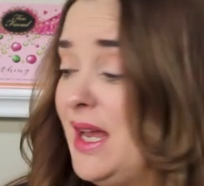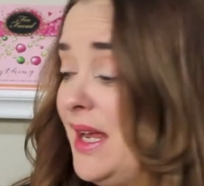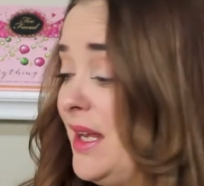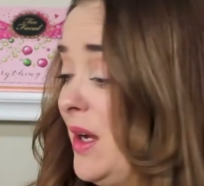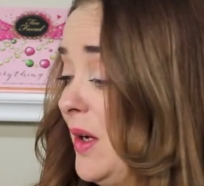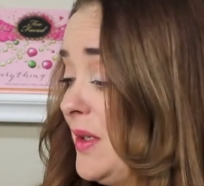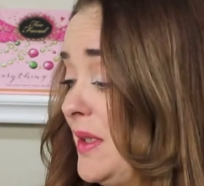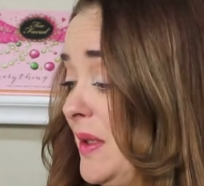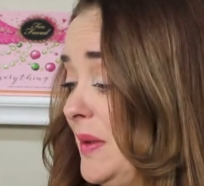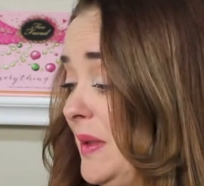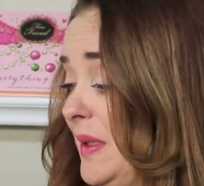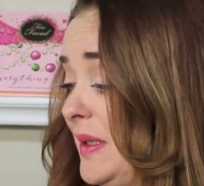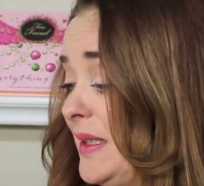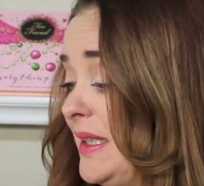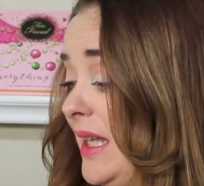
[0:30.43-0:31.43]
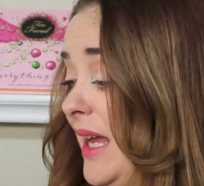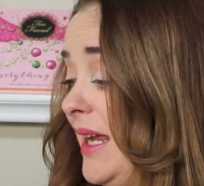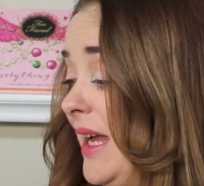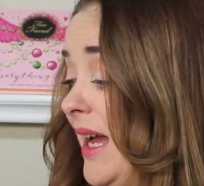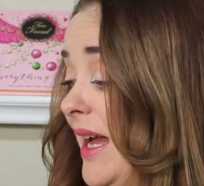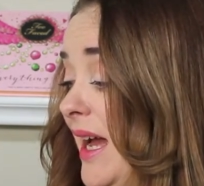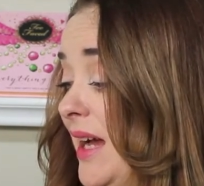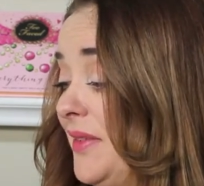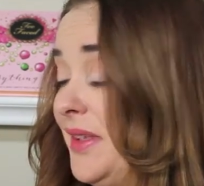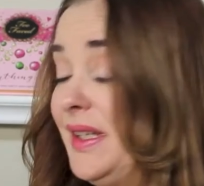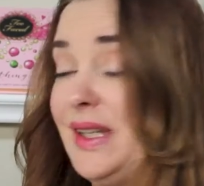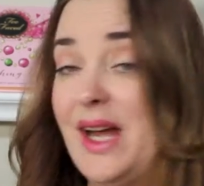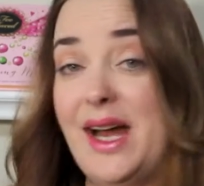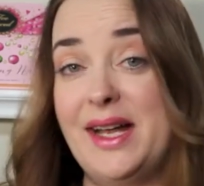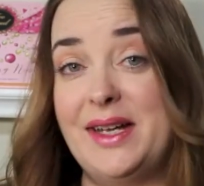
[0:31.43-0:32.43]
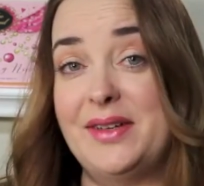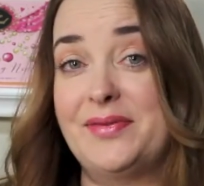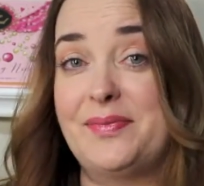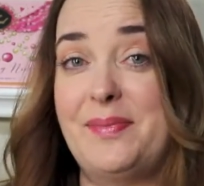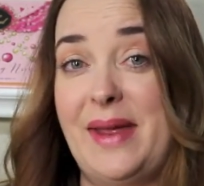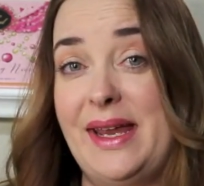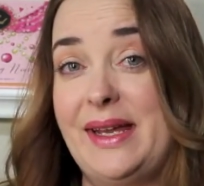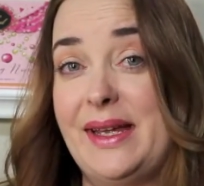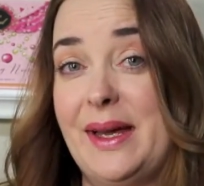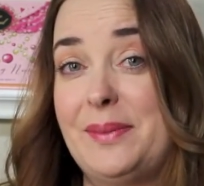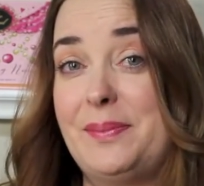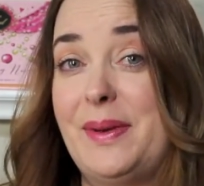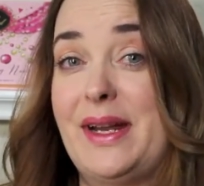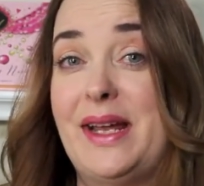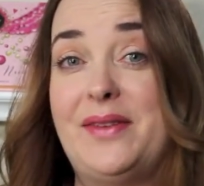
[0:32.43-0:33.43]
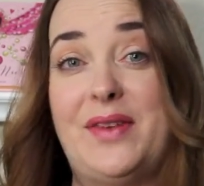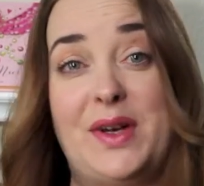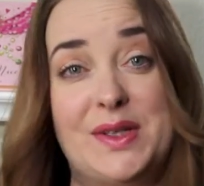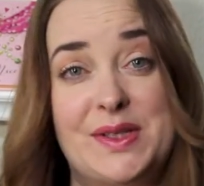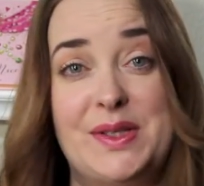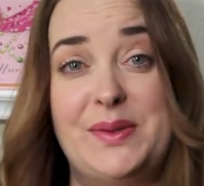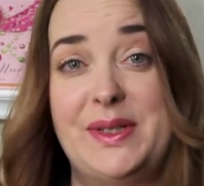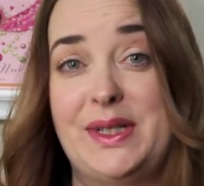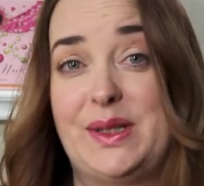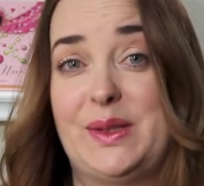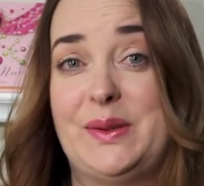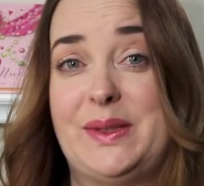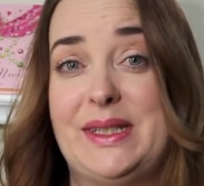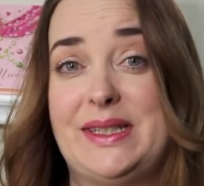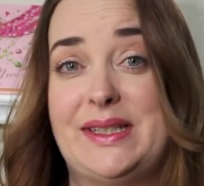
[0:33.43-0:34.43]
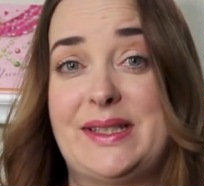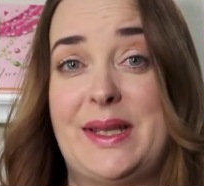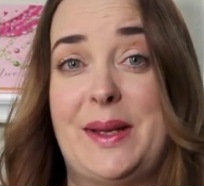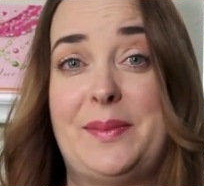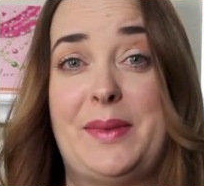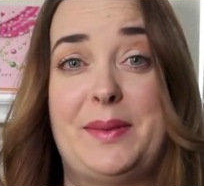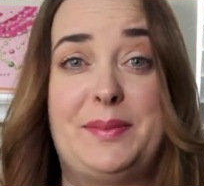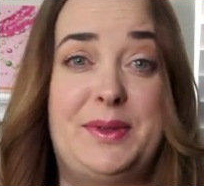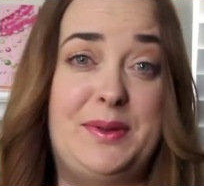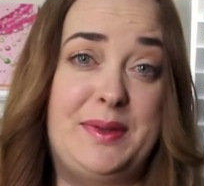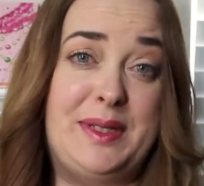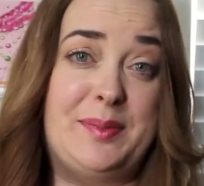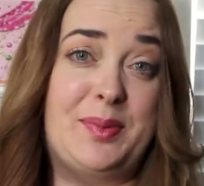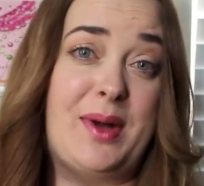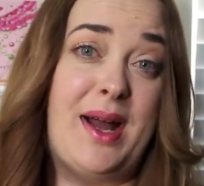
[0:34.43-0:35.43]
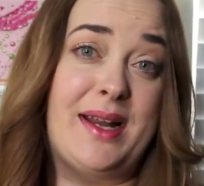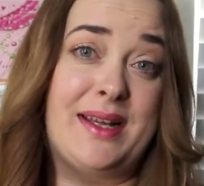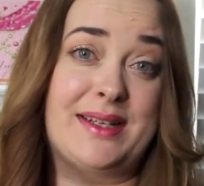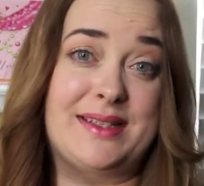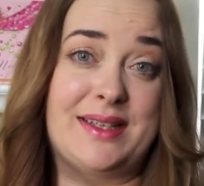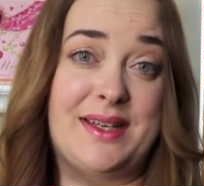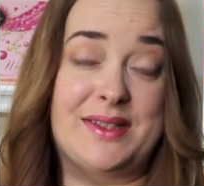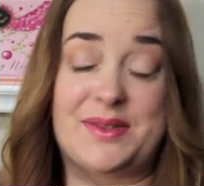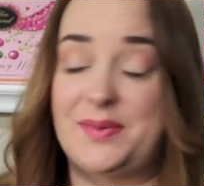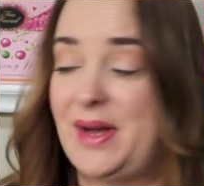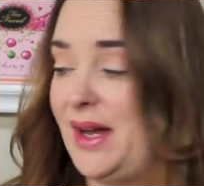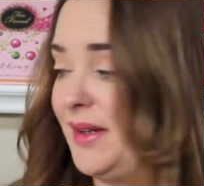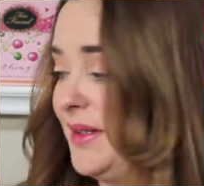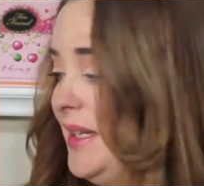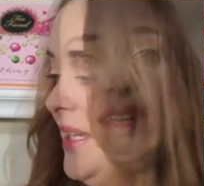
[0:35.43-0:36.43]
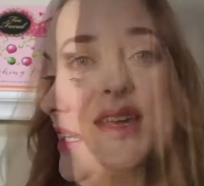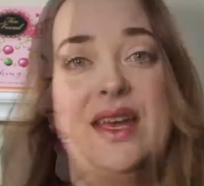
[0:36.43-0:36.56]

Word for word: It also looks like I have a lot of makeup, but I've also included some beauty products as well.